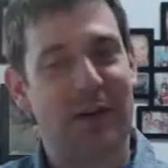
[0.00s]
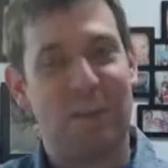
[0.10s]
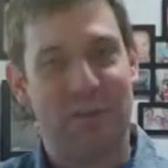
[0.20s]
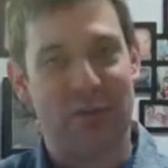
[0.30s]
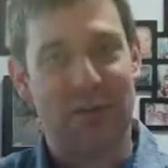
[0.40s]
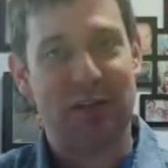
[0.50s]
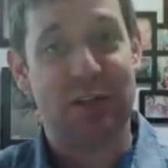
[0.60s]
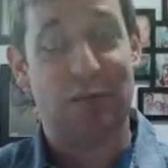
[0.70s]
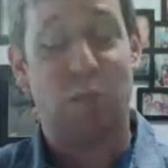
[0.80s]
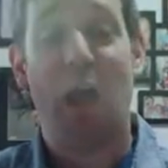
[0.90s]
trying to
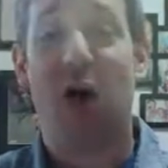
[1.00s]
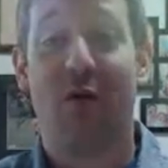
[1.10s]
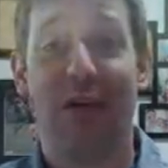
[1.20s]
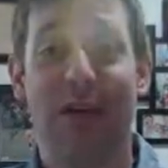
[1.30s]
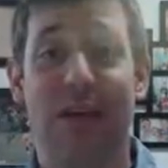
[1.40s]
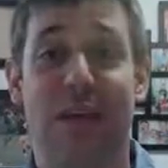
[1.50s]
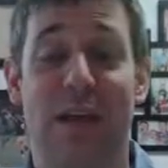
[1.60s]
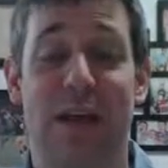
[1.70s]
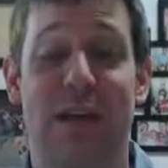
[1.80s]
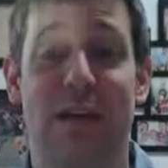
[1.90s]
reach as well, we need to
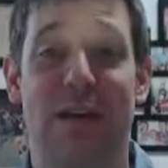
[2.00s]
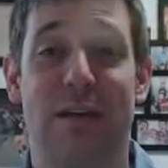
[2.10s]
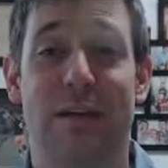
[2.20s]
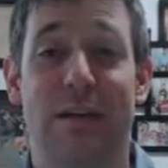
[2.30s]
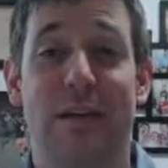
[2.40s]
kind of